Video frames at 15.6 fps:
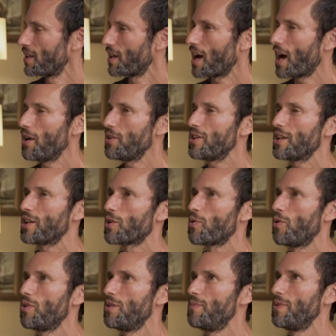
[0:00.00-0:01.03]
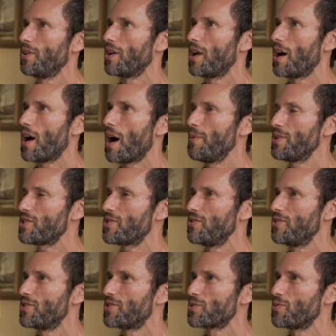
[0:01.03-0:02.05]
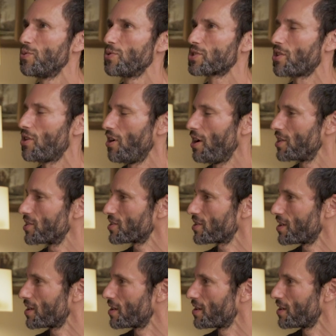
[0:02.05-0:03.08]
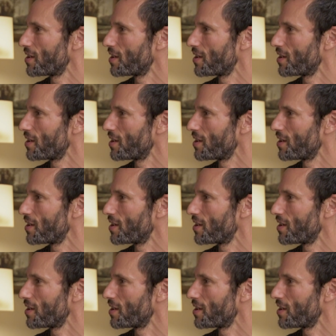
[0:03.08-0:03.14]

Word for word: are not, how do you get a quarter million? How much do these schools cost?